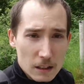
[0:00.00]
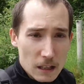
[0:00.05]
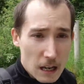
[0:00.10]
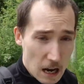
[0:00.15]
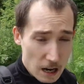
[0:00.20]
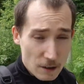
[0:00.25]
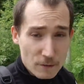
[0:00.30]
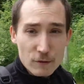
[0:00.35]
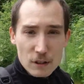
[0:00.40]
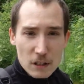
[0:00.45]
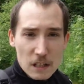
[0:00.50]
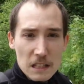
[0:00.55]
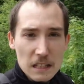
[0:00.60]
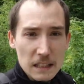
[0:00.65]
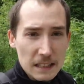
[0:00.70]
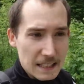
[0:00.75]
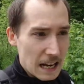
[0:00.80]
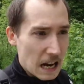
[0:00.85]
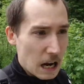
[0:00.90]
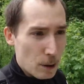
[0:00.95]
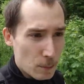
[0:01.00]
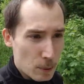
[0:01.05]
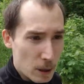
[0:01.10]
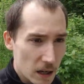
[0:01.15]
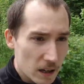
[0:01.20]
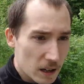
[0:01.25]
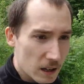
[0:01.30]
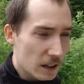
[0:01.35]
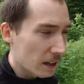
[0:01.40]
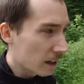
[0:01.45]
I've seen a gap,
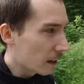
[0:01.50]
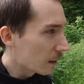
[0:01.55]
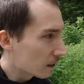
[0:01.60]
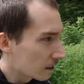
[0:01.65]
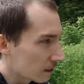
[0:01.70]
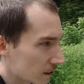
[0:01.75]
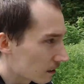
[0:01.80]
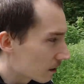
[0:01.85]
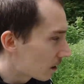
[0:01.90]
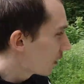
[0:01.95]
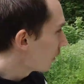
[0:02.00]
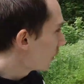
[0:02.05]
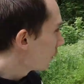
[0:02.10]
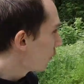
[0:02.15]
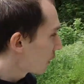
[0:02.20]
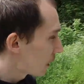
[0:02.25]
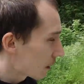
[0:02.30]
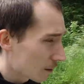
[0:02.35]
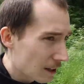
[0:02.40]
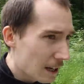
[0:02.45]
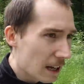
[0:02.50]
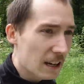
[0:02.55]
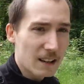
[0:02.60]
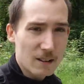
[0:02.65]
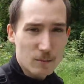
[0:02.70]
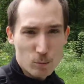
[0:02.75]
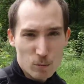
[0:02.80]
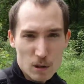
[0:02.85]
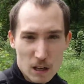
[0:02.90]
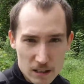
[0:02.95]
but
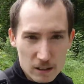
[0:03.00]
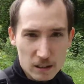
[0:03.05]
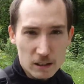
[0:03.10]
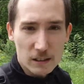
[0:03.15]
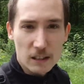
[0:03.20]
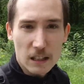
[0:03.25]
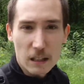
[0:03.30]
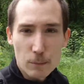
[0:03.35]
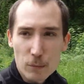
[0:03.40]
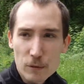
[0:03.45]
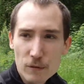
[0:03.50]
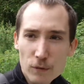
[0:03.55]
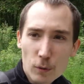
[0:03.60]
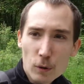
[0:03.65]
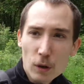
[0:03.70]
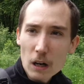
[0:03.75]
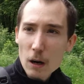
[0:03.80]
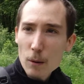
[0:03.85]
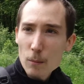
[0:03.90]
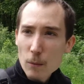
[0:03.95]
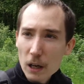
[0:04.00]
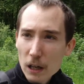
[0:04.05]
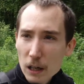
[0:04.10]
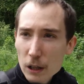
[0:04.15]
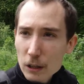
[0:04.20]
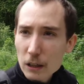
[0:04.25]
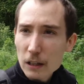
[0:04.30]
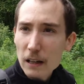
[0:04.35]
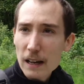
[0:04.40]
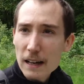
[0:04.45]
as I said before, I'm not
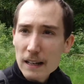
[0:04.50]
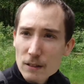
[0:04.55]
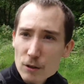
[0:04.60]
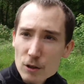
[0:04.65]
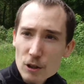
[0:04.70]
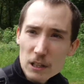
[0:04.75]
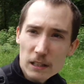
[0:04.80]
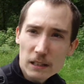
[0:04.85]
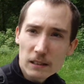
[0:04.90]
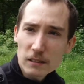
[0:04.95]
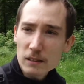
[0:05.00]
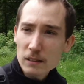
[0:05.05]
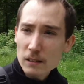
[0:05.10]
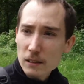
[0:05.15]
gonna enter it.